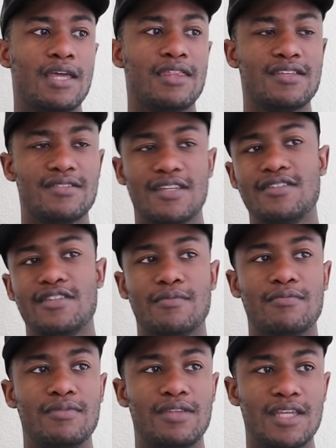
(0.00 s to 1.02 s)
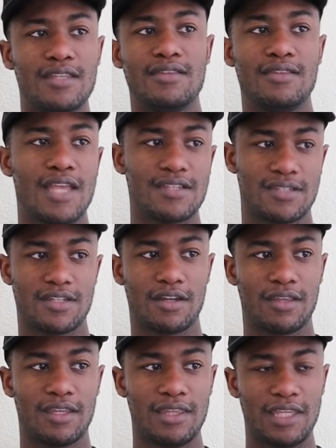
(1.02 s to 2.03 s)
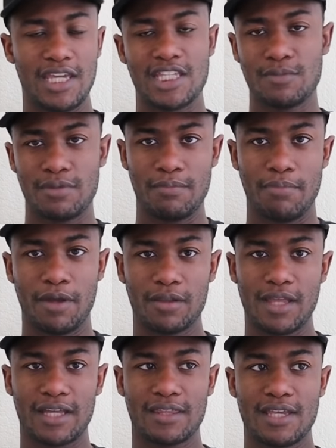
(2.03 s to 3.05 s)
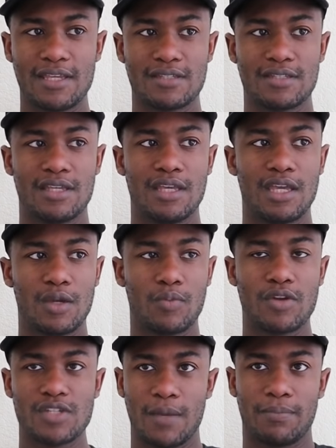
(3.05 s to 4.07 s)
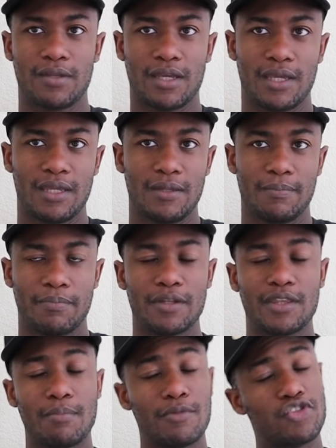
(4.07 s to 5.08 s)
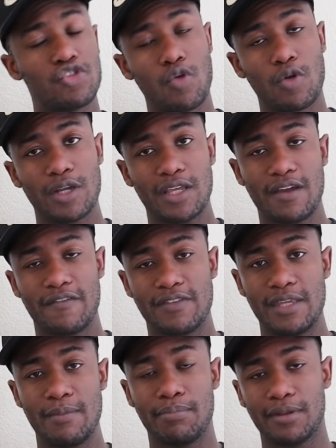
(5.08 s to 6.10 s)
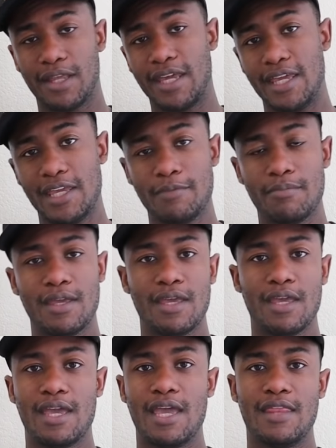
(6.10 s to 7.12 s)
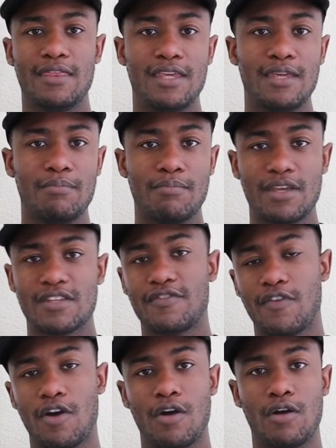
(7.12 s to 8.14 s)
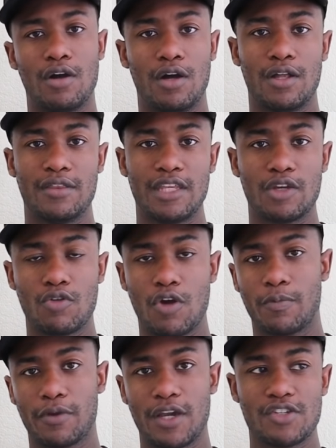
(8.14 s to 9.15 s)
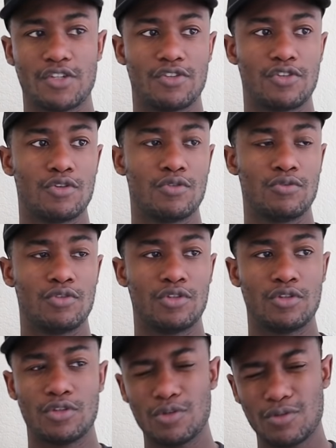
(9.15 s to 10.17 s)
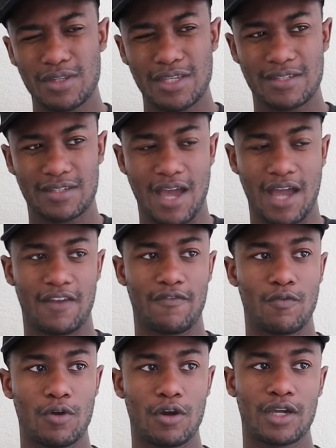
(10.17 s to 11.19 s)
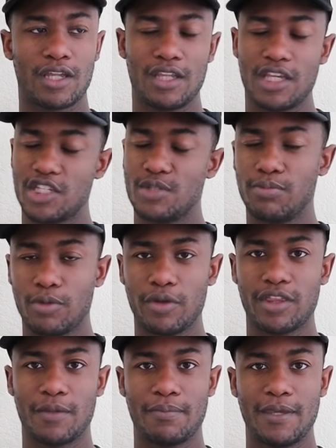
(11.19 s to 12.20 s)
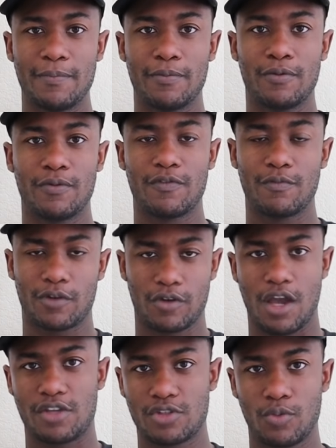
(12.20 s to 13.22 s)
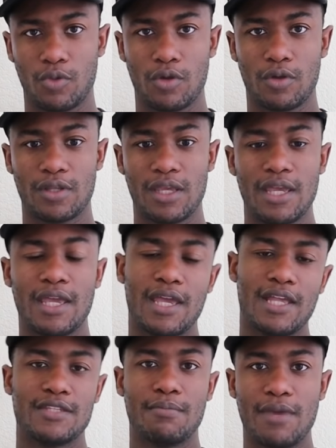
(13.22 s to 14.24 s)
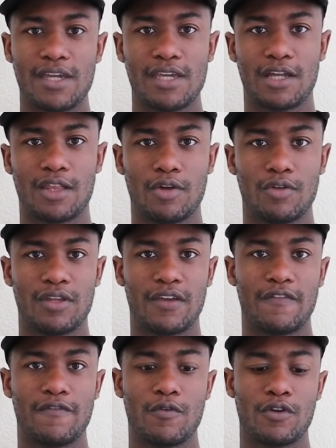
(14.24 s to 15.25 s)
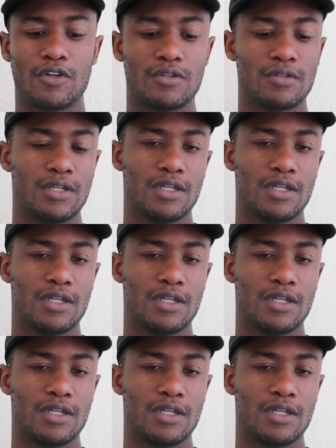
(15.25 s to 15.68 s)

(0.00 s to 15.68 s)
the system didn't necessarily need to be built like this, in which I put the majority of the blame and the misfall on the corporations who do this kind of work and exploit the people from across the world into making clothing for